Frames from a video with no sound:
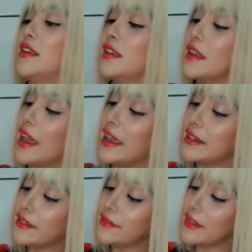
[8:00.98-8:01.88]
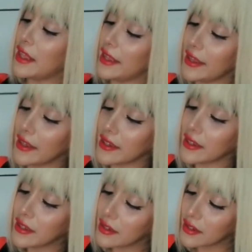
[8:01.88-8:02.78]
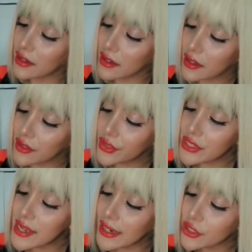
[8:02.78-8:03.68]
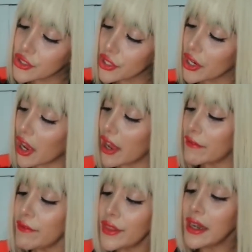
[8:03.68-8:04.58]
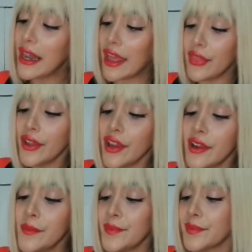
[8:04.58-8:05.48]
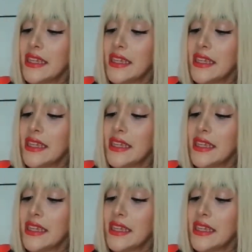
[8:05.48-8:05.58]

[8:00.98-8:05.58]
kind of like the texture of the leather.